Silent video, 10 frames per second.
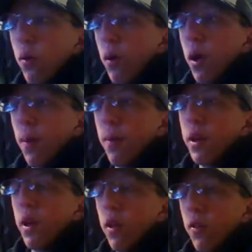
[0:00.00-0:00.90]
Uh,
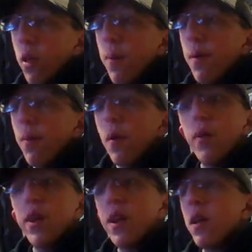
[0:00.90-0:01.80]
played kind of sloppy, but
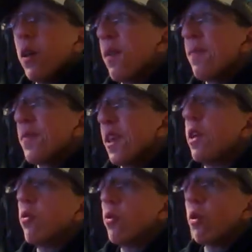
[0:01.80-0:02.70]
we did
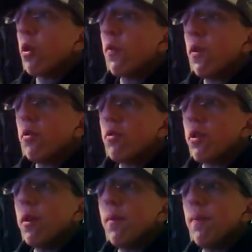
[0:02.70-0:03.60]
get two turnovers
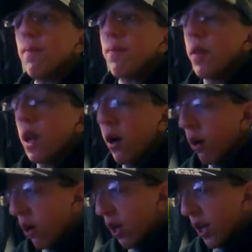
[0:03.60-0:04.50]
um, there
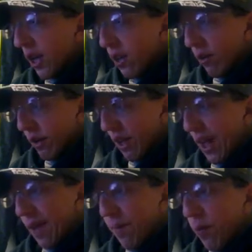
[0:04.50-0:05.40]
during the
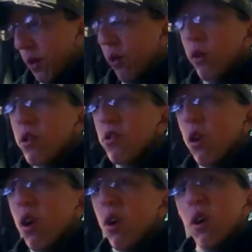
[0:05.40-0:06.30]
game. Increased
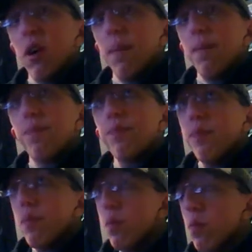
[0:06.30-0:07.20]
our uh,
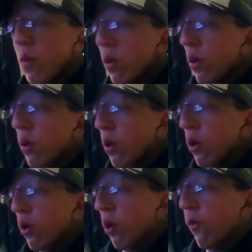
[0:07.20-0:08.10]

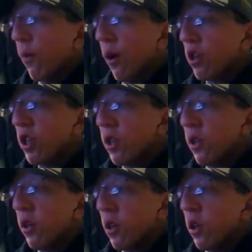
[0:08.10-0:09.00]
turnover margin
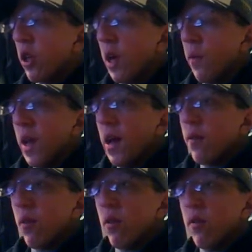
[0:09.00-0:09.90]
that we have.
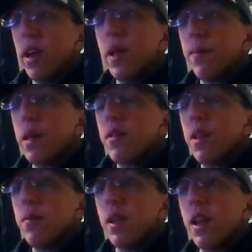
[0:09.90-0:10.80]
We're second best
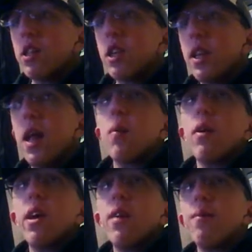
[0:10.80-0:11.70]
team in the nation in that.
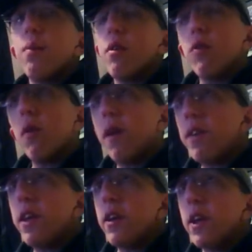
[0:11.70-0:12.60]
We have plus
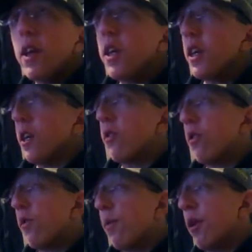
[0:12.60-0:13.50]
11 in
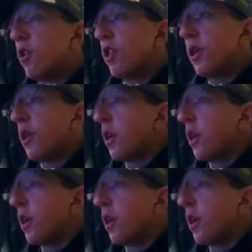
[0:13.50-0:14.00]
turnover margin.